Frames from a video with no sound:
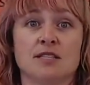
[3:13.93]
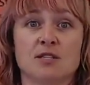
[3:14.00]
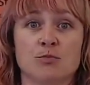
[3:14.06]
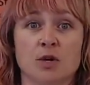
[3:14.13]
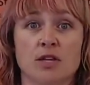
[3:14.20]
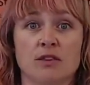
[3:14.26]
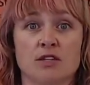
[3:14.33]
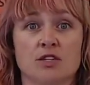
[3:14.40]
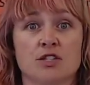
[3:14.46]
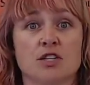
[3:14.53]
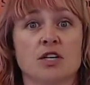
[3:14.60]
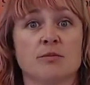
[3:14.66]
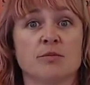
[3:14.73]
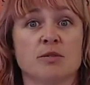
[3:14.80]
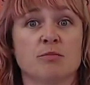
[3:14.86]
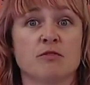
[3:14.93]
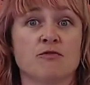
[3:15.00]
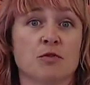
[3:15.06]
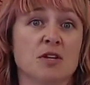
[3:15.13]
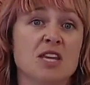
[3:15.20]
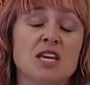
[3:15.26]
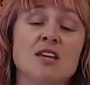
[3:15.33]
spread their germs
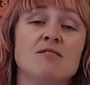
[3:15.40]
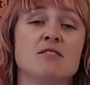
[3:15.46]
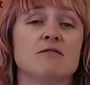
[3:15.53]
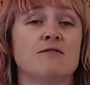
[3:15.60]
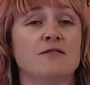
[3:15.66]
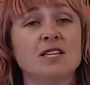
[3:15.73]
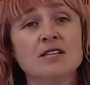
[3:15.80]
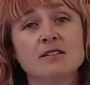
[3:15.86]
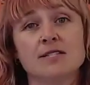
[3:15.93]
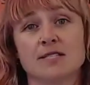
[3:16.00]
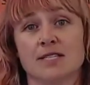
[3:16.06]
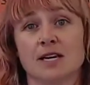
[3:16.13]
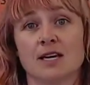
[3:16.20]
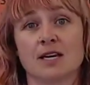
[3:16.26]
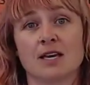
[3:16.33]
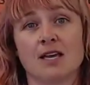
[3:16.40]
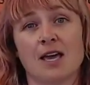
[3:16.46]
before they even feel sick